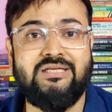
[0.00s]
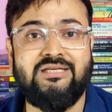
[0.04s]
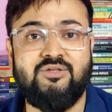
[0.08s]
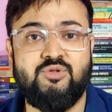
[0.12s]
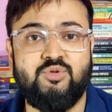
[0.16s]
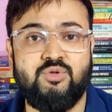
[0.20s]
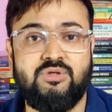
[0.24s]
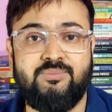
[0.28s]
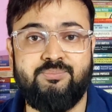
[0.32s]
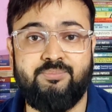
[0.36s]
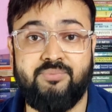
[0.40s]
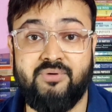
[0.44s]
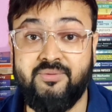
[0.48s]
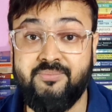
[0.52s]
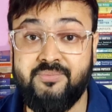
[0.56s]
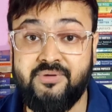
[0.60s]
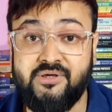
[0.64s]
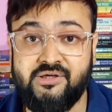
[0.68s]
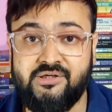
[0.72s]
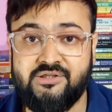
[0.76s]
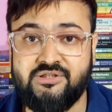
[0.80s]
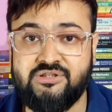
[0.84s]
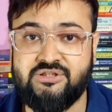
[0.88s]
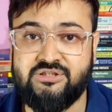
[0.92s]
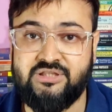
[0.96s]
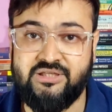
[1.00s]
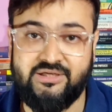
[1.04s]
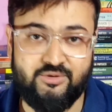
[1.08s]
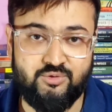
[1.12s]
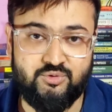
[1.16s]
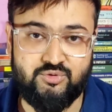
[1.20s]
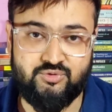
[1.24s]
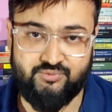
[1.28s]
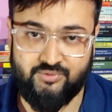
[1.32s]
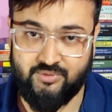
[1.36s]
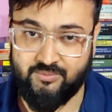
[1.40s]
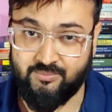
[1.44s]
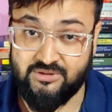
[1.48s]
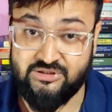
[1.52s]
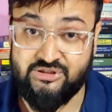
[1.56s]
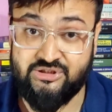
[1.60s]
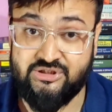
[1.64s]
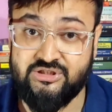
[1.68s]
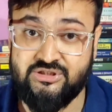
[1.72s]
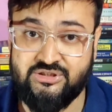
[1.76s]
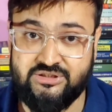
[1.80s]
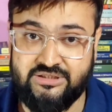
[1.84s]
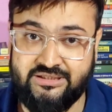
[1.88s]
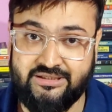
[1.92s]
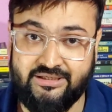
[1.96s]
into the premier institutes for
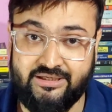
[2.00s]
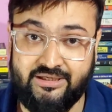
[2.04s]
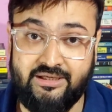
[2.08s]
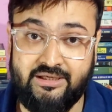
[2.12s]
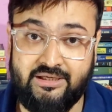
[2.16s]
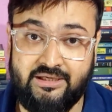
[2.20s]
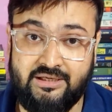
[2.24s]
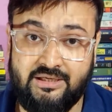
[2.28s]
master's degree,